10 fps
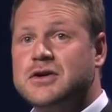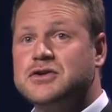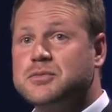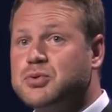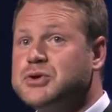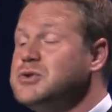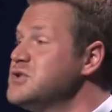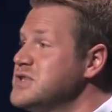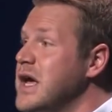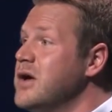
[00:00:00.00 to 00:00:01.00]
to produce
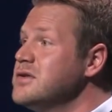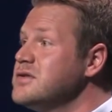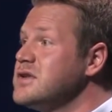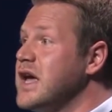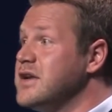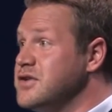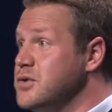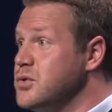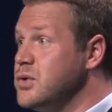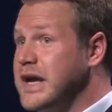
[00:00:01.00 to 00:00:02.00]
cells and
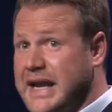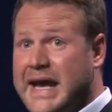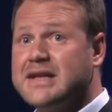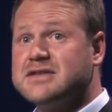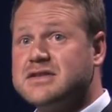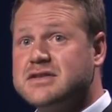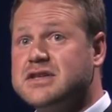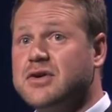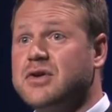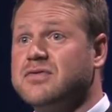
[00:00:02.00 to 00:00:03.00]
to enhance
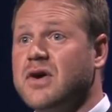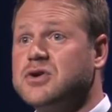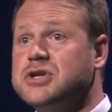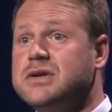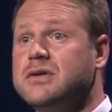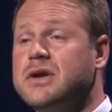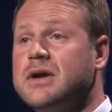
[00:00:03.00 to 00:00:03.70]
cellular function,